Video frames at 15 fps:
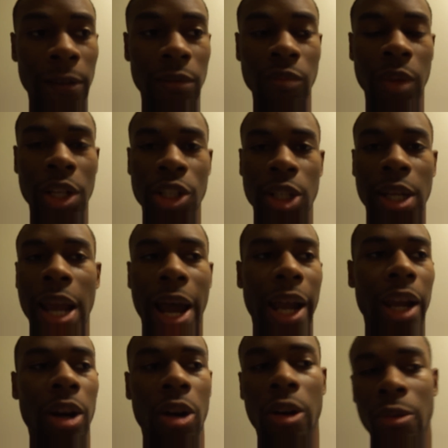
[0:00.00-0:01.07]
Ninja
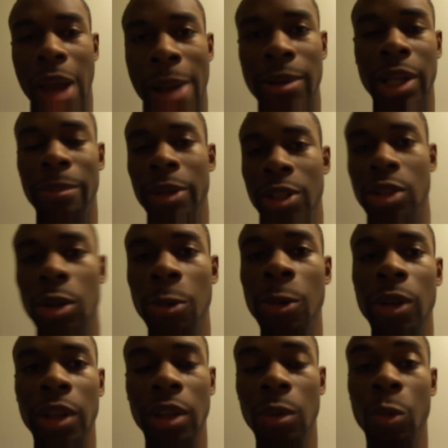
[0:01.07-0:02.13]
Gaiden all wrapped up into
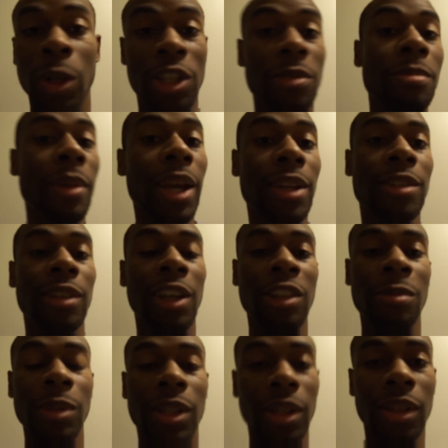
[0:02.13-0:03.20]
one, which makes
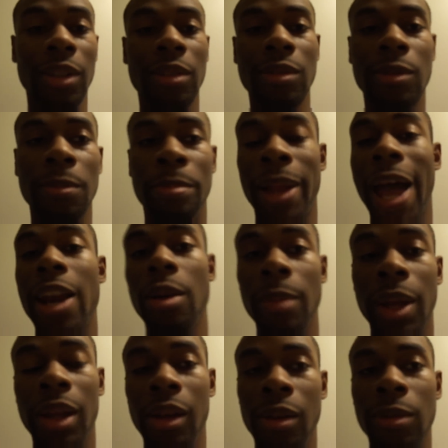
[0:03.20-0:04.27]
sense because
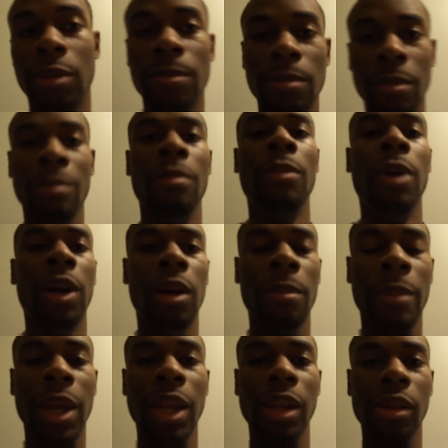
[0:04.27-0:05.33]
Platinum Games
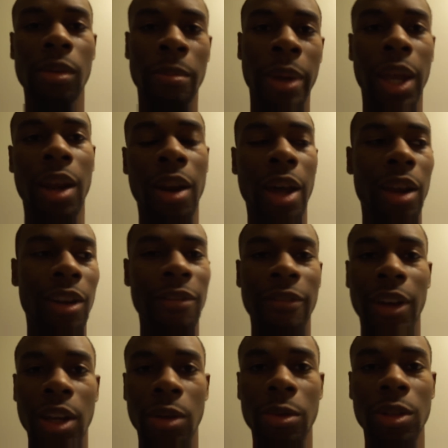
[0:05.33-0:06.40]
made Bayonetta and
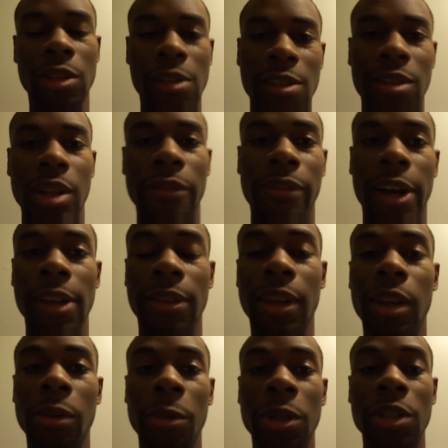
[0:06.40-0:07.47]
Vanquish and stuff like
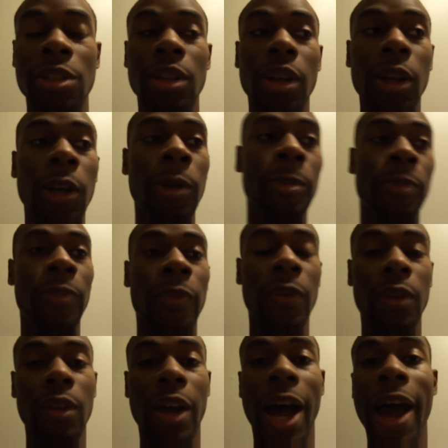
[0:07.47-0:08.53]
that. Which
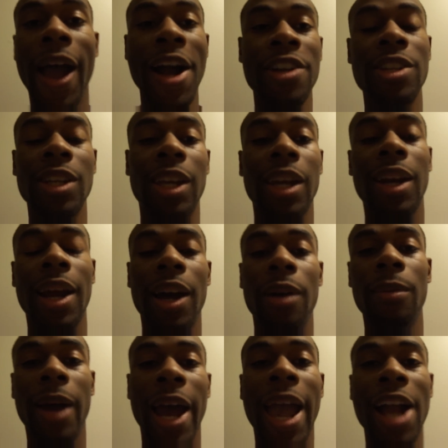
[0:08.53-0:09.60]
I actually
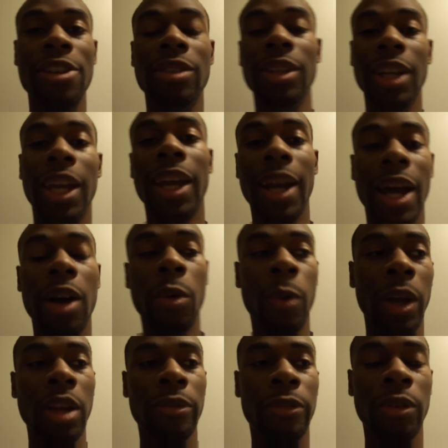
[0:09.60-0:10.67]
cannot
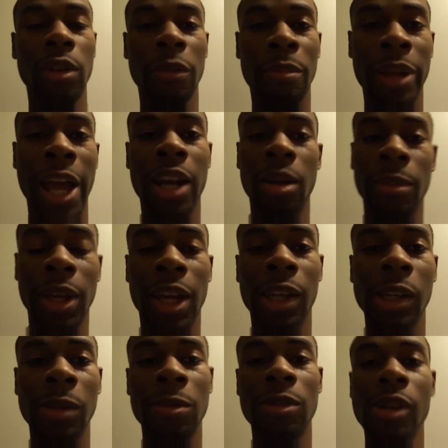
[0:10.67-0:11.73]
wait for Platinum
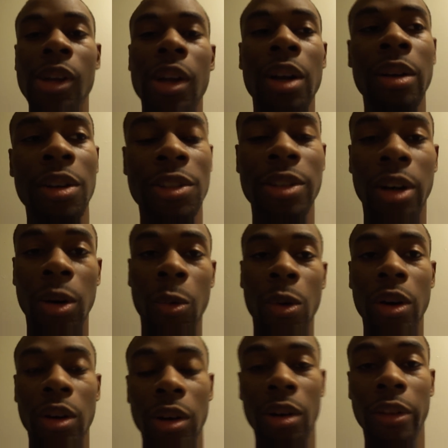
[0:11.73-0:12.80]
Games to start
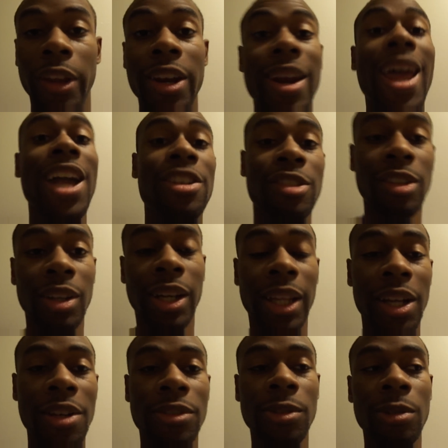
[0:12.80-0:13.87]
working on the next gen
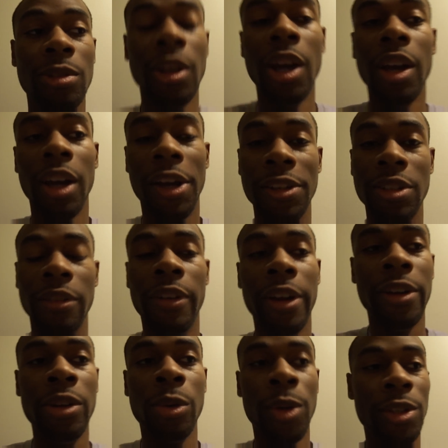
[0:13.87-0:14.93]
consoles, because if
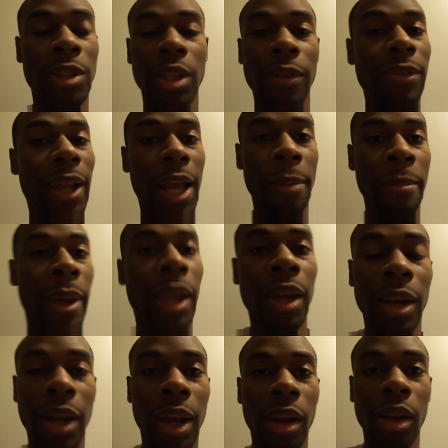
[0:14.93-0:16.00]
they're doing stuff like
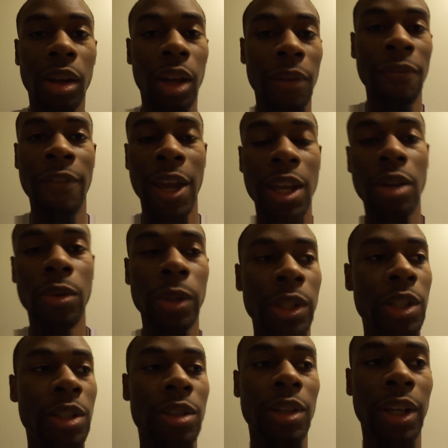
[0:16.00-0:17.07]
Bayonetta and
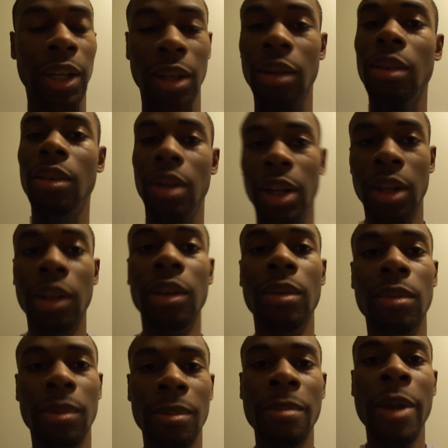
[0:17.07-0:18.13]
Vanquish
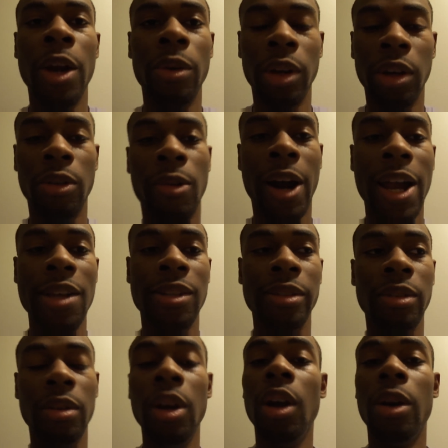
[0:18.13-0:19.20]
and Metal Gear
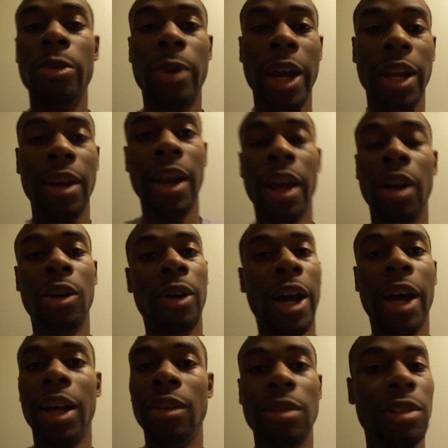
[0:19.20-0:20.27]
Rising right now,
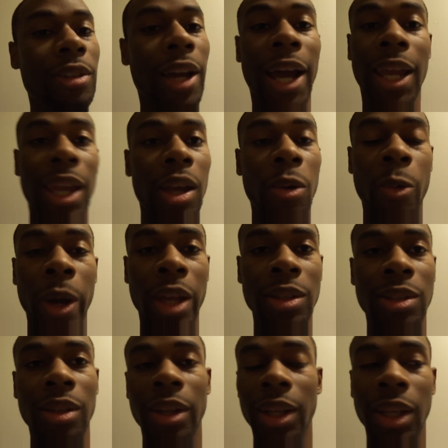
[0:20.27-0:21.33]
I can't wait
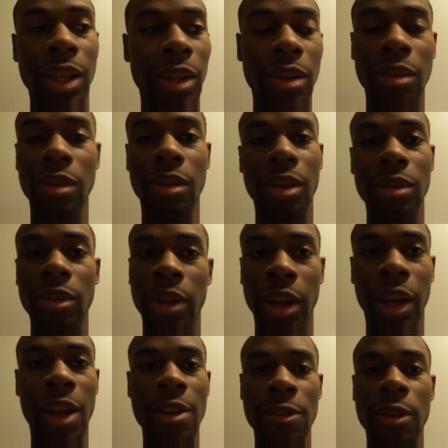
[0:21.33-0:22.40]
until they get
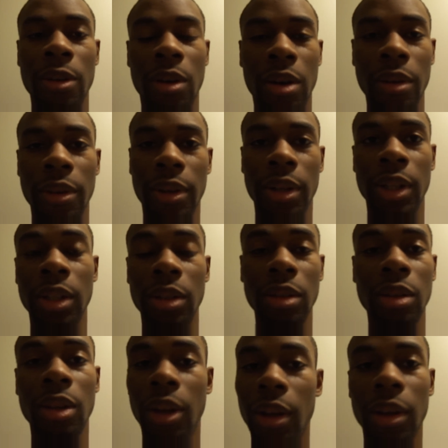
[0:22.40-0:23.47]
their hands on all
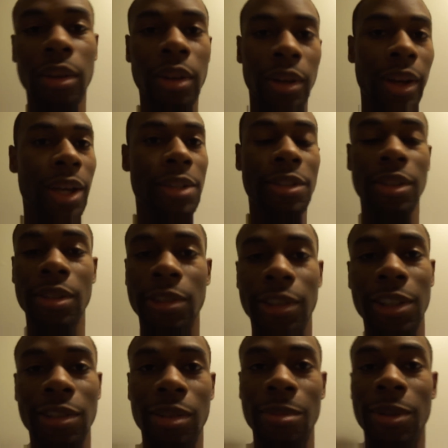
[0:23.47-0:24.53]
the next gen
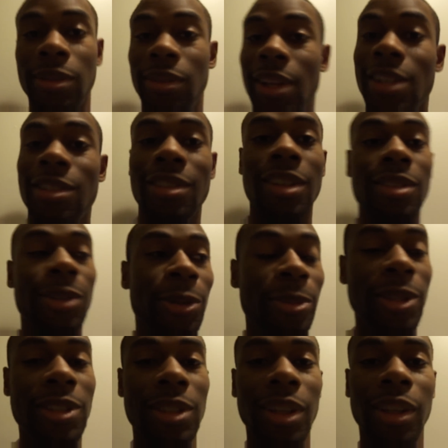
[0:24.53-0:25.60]
system. That shit's gonna
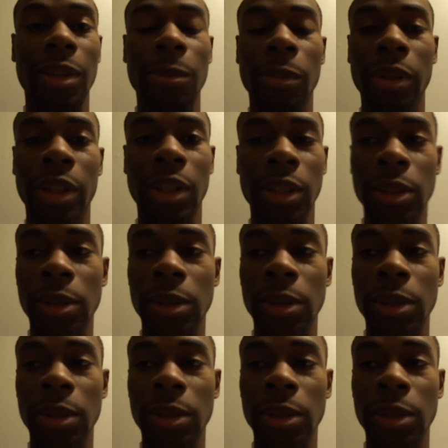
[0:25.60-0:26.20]
be sick. But